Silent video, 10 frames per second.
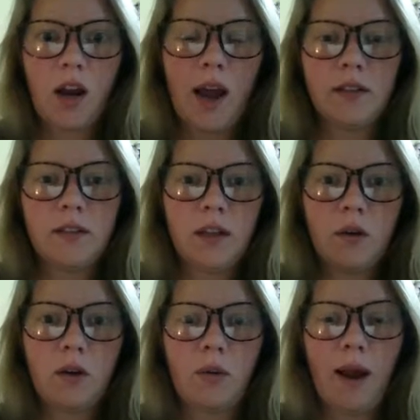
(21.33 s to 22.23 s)

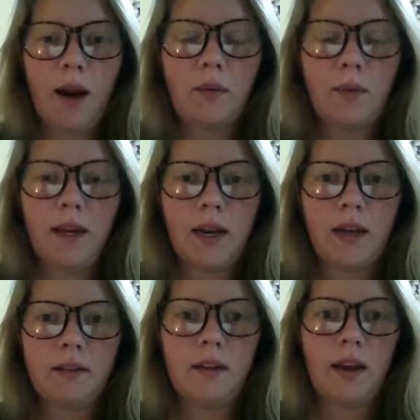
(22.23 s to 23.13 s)
ICU acquired
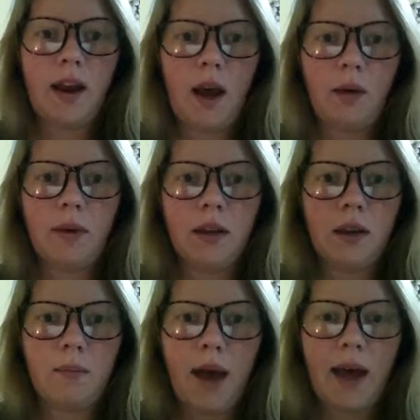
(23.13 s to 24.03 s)
weakness and how we can
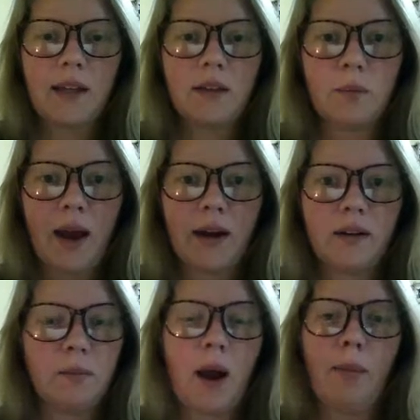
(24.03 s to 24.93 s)
combat this
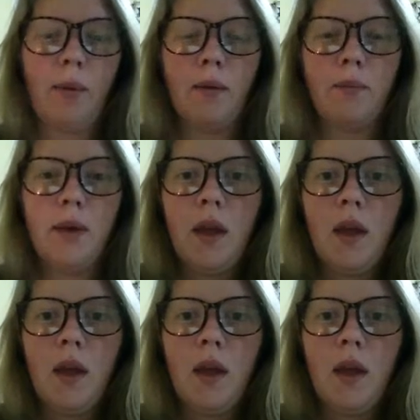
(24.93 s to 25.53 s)
practice problem